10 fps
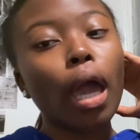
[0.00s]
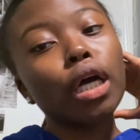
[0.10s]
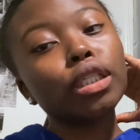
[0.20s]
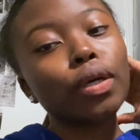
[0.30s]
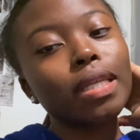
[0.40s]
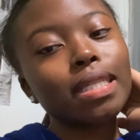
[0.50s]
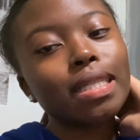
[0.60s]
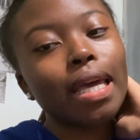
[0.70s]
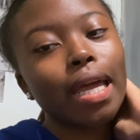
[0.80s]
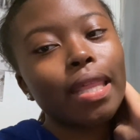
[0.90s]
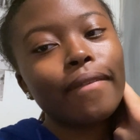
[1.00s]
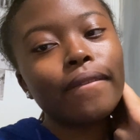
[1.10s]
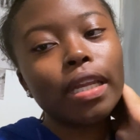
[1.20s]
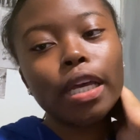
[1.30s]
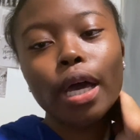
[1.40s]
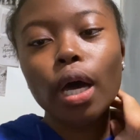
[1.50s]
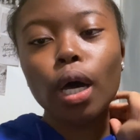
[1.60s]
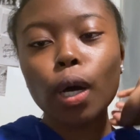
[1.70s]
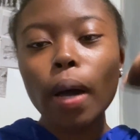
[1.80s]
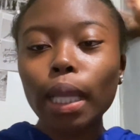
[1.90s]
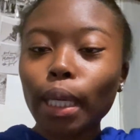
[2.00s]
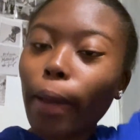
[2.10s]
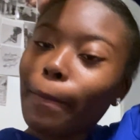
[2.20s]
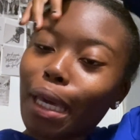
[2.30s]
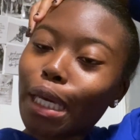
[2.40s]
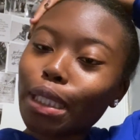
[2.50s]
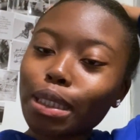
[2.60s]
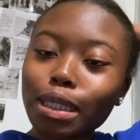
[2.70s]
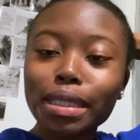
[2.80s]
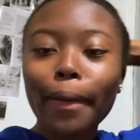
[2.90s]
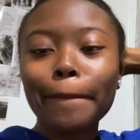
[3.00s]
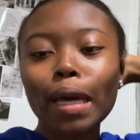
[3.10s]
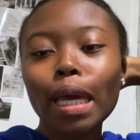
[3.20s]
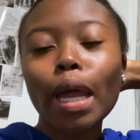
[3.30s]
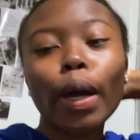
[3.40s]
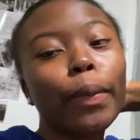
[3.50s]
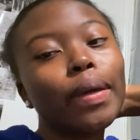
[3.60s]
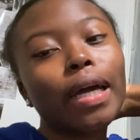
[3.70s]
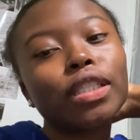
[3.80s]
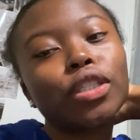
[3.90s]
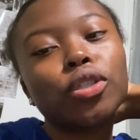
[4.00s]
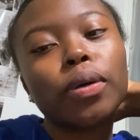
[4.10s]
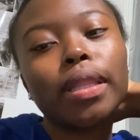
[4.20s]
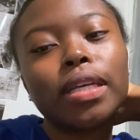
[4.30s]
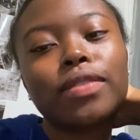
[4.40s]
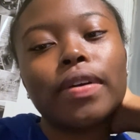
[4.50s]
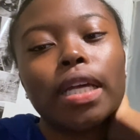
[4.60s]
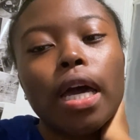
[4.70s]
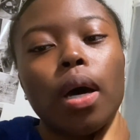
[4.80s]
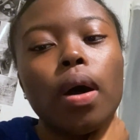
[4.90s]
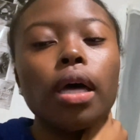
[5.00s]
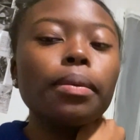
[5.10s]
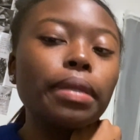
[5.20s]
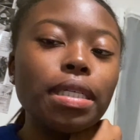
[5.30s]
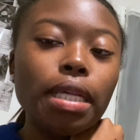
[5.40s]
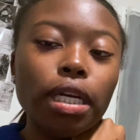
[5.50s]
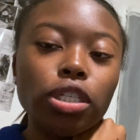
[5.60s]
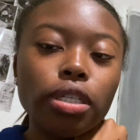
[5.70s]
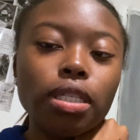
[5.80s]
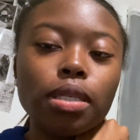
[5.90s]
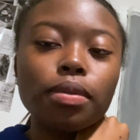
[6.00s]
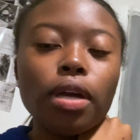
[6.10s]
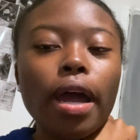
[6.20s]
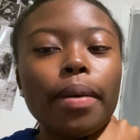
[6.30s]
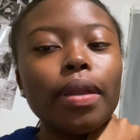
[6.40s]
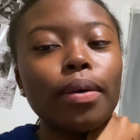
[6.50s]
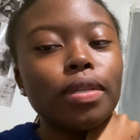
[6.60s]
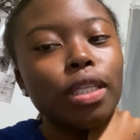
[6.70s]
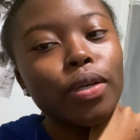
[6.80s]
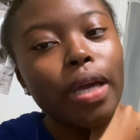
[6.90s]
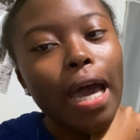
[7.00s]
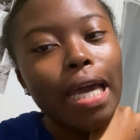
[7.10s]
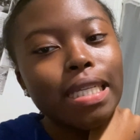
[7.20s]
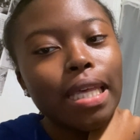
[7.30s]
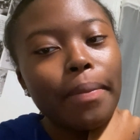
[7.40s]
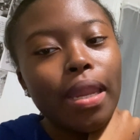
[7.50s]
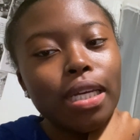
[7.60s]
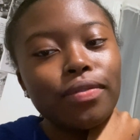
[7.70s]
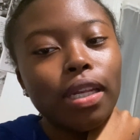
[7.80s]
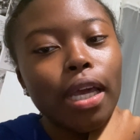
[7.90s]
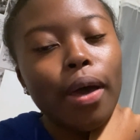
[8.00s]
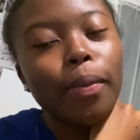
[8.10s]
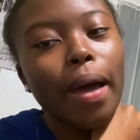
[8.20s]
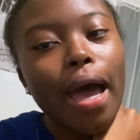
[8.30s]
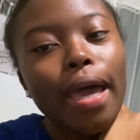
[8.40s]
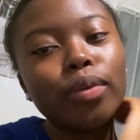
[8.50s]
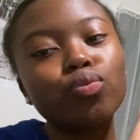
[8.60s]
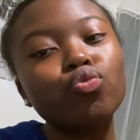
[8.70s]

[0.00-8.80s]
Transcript: So this is the end of the video. I look a mess, but I hope you guys enjoyed this video. Please like, share, and subscribe, and I will see you guys in my next video. Bye.